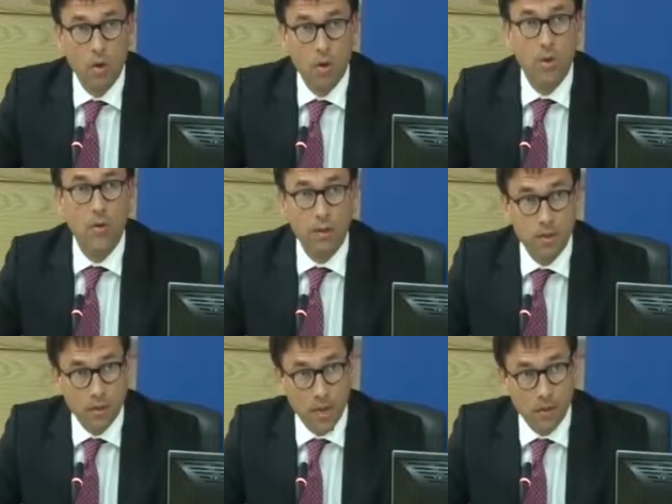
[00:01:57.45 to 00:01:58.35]
was a
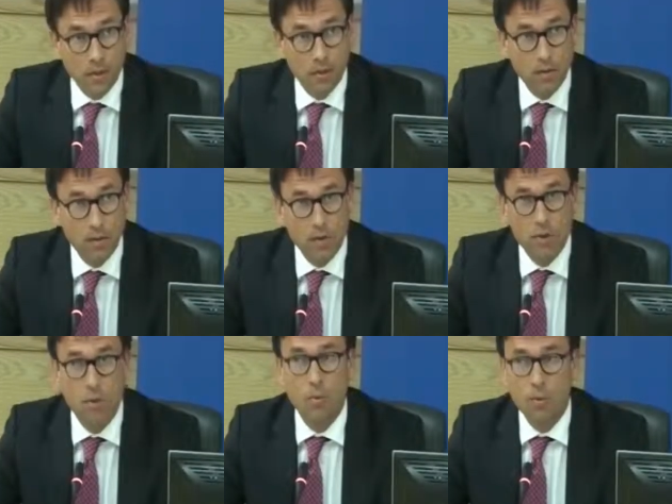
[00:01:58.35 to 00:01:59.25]
businessman,
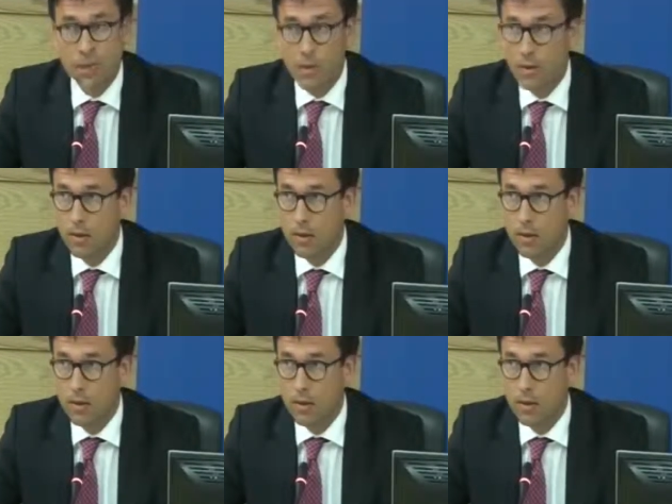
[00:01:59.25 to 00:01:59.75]
Jean Monnet.